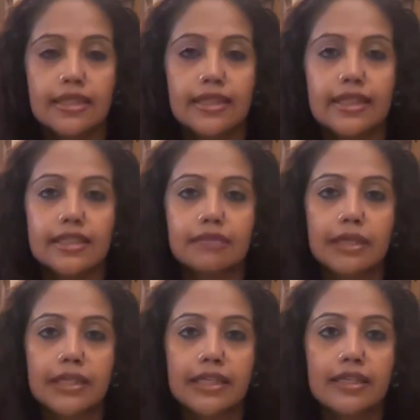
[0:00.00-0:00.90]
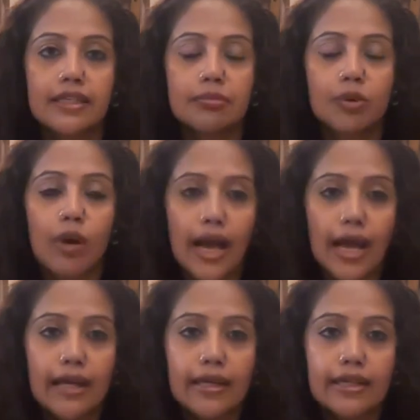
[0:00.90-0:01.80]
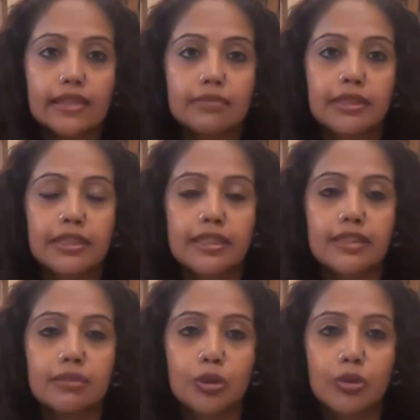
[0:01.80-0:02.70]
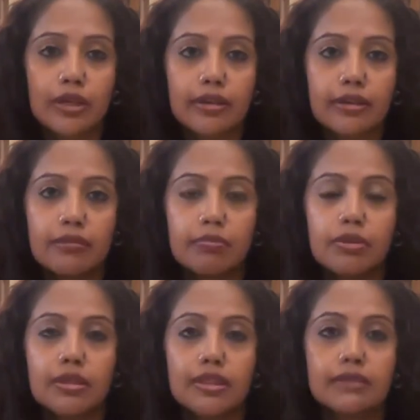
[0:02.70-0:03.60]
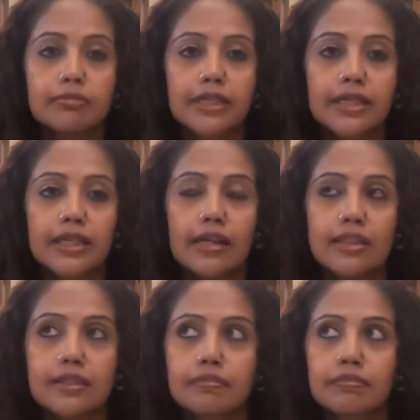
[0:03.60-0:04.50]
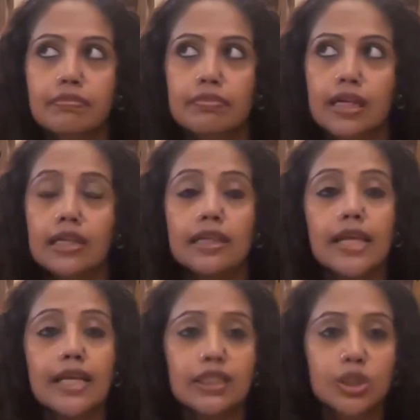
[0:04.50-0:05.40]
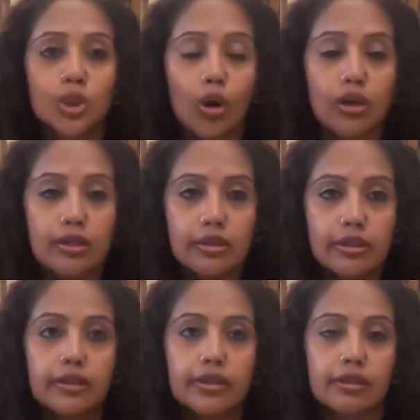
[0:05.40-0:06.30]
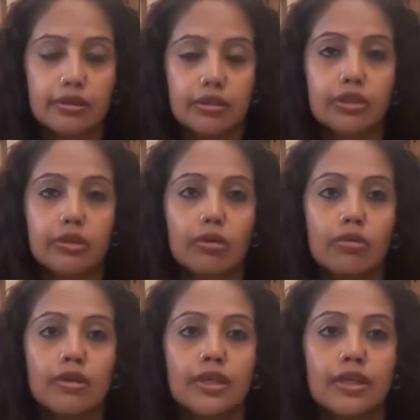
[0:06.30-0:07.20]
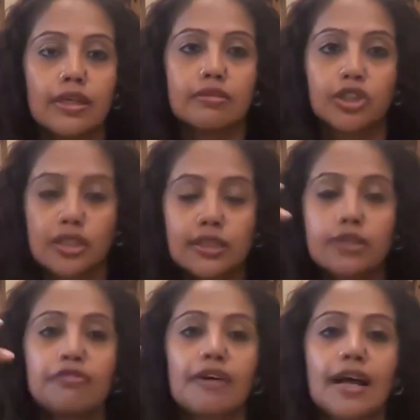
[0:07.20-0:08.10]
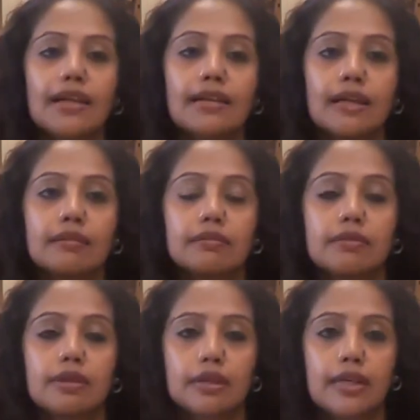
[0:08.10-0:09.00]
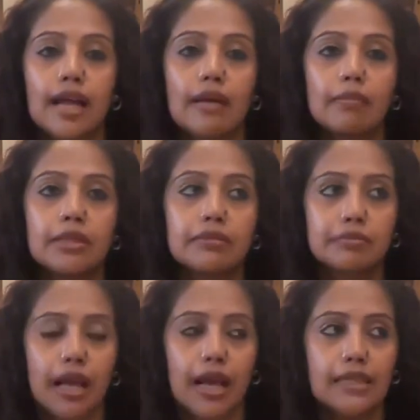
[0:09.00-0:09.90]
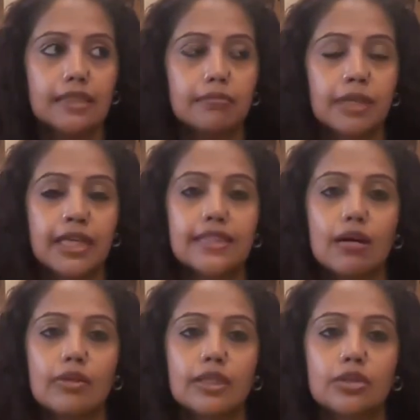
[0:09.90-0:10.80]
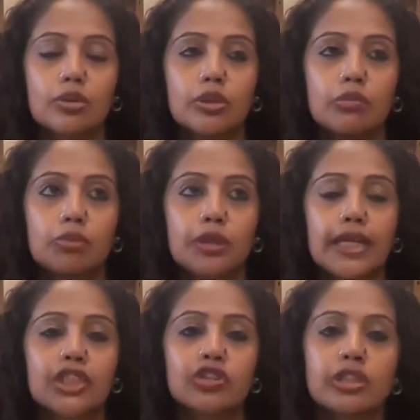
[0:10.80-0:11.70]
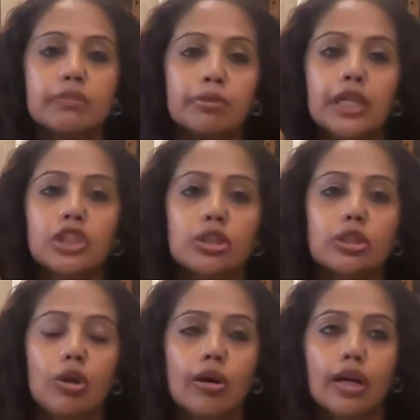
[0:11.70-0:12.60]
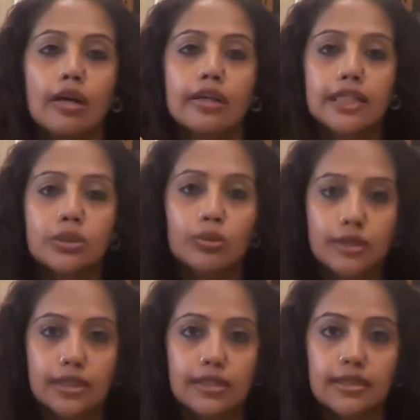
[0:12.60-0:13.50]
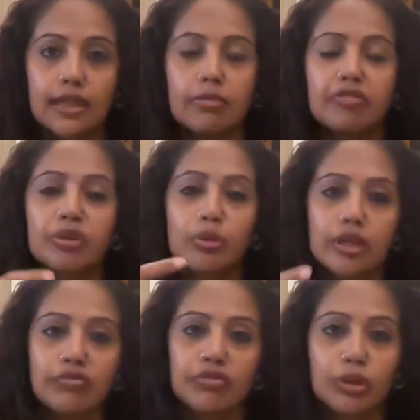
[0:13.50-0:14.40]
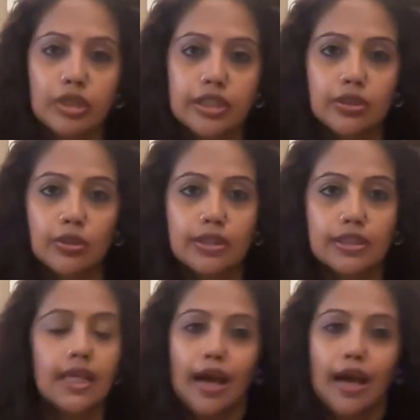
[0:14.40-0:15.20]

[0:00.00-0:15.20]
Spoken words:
It's making us more angry. It's making us more irritable. It's making us less tolerant, you know. Just the fact that climate as it plays out is going to put extreme pressure on our resources. There'll be fewer and fewer resources.